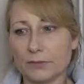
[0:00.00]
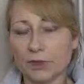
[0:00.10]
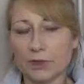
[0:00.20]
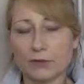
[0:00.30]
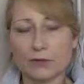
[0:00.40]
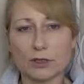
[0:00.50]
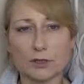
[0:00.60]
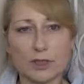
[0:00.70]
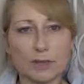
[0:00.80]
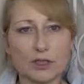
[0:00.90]
you know,
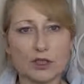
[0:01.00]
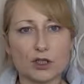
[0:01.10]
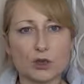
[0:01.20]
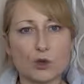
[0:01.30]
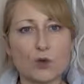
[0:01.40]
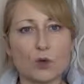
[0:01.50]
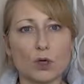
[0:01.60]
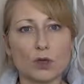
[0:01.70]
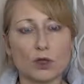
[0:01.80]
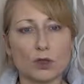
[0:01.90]
sometimes it doesn't go
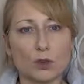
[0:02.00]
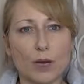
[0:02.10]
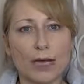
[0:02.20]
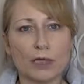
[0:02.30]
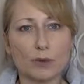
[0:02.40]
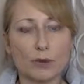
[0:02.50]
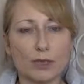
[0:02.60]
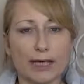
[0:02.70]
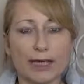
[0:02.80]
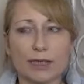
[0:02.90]
as, as well as we would like.